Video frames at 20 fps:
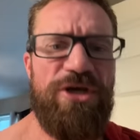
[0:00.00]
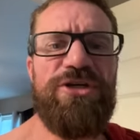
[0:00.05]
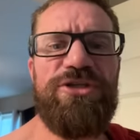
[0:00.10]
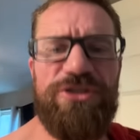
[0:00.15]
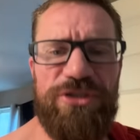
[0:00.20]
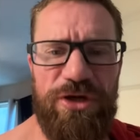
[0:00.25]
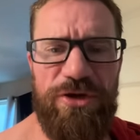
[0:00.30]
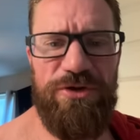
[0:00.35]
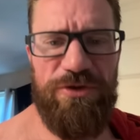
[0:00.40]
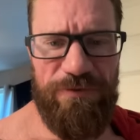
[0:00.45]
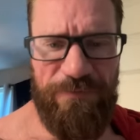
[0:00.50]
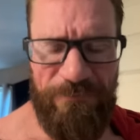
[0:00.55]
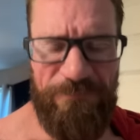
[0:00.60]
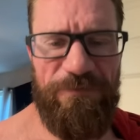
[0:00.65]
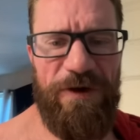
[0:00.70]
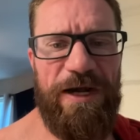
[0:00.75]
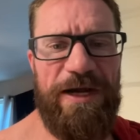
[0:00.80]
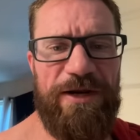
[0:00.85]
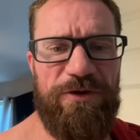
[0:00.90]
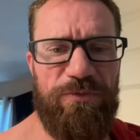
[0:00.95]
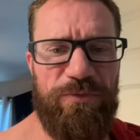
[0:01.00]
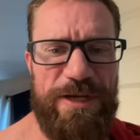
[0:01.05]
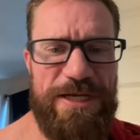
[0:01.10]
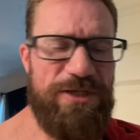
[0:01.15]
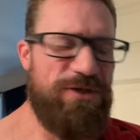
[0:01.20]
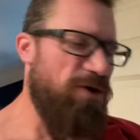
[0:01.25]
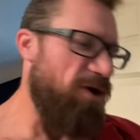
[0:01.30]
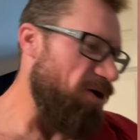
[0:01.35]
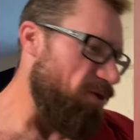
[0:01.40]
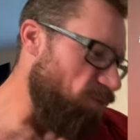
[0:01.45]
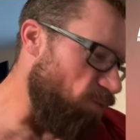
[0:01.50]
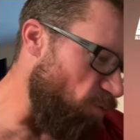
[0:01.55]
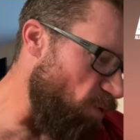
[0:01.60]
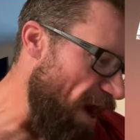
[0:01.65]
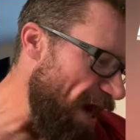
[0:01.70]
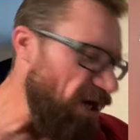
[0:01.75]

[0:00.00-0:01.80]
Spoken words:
So you fucking retard, why